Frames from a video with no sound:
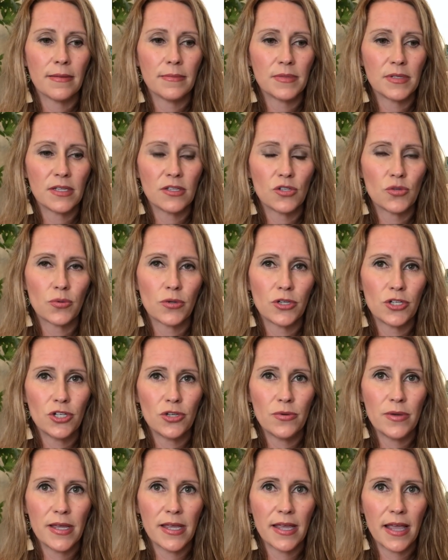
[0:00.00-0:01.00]
since we're
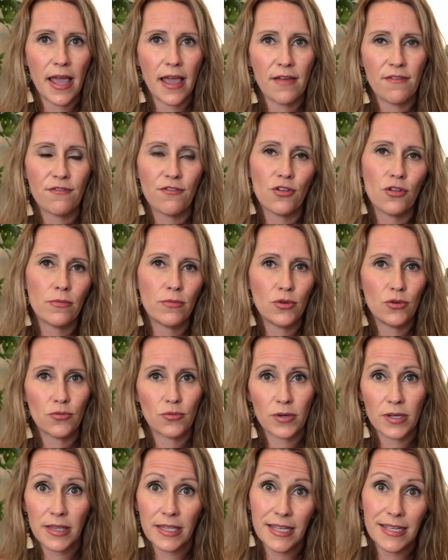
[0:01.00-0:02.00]
doing a full moon
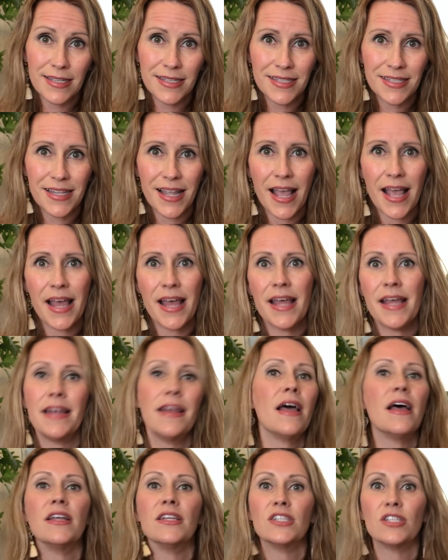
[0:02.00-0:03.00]
release
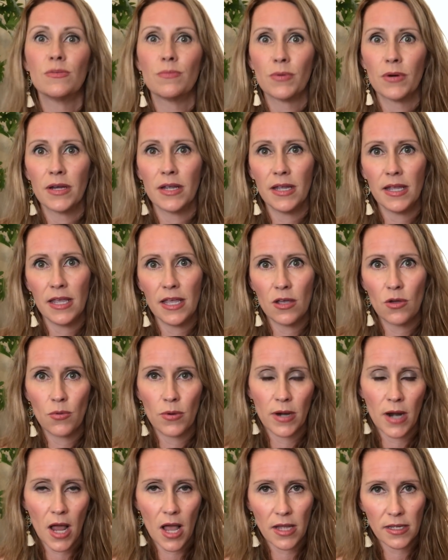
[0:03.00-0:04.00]
and a spring
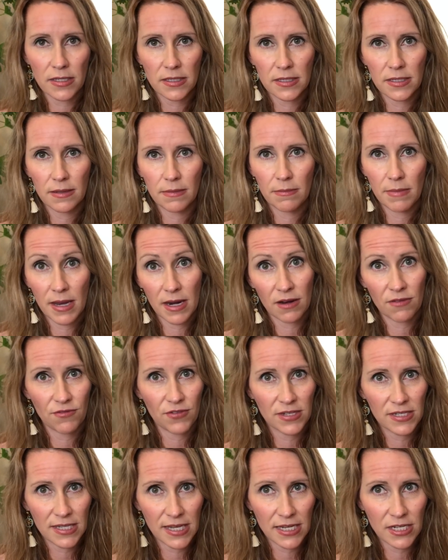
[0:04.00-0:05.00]
equinox
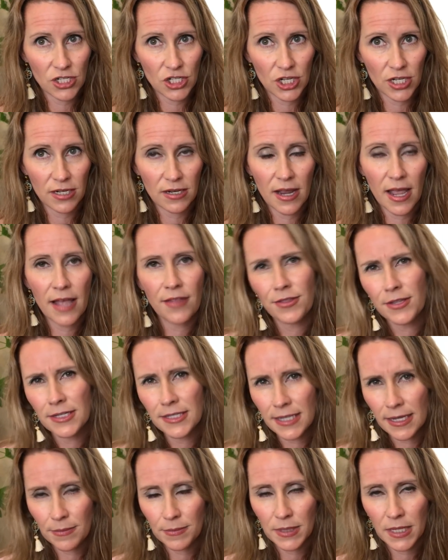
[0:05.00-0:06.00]
manifestation at the
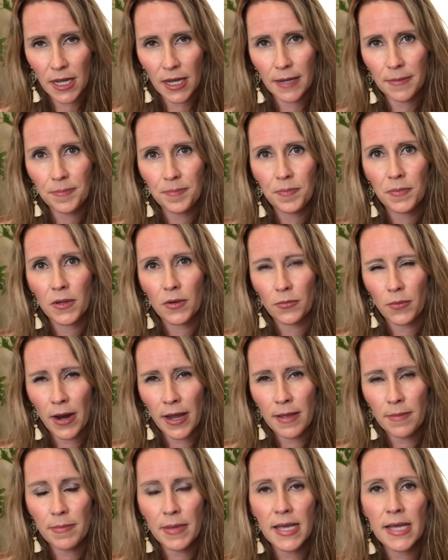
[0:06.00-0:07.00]
same time,
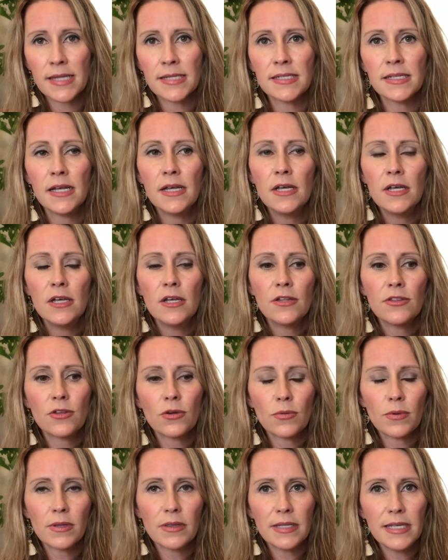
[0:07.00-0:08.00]
right? Because
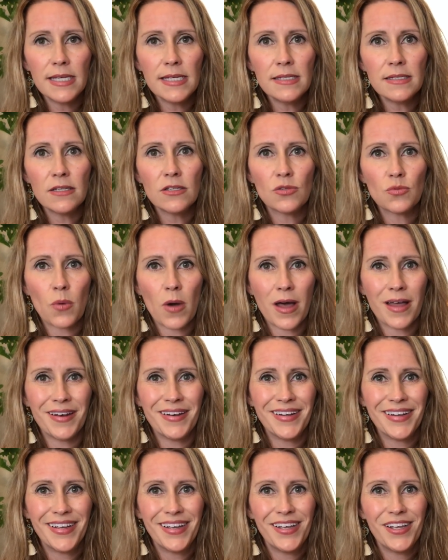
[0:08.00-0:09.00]
the release is
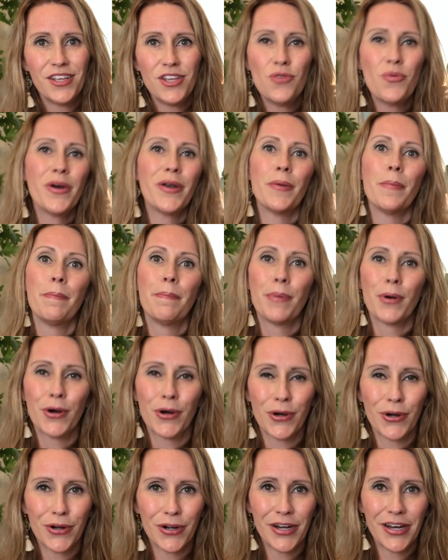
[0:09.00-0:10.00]
what you want to
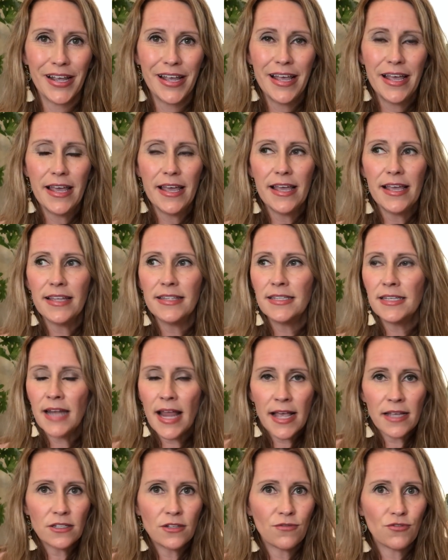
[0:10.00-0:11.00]
burn. It's an
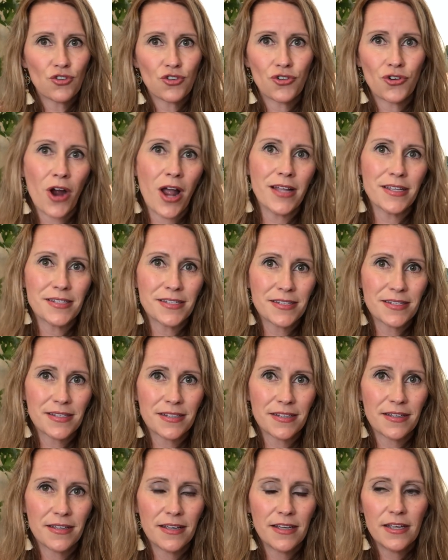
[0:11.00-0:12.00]
act of
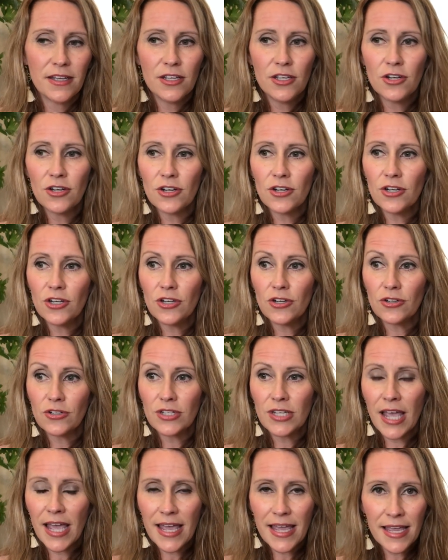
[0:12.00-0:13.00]
trust. You're
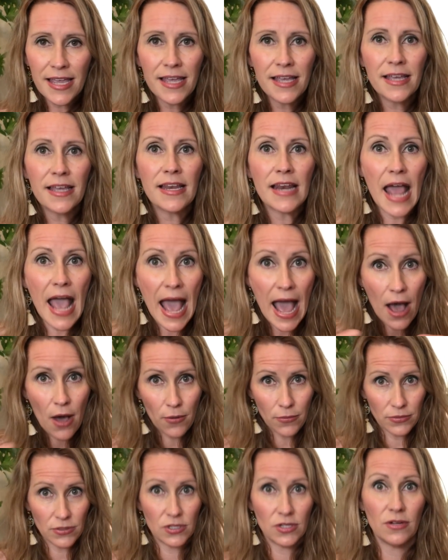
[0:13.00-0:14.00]
taking it
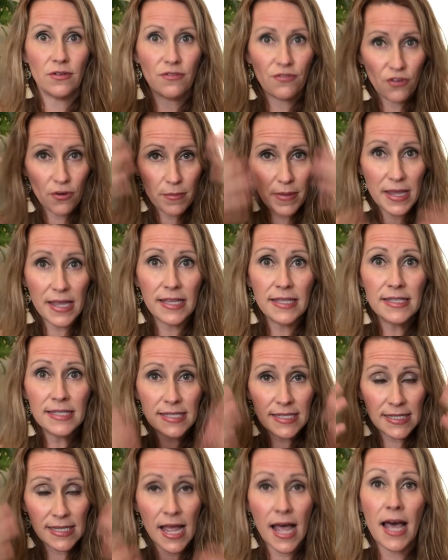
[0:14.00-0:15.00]
out from
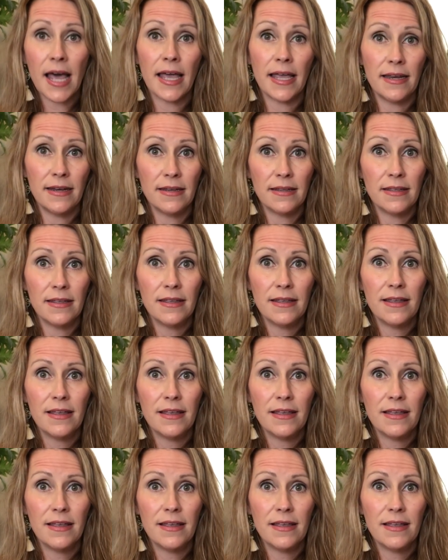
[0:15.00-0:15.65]
inside,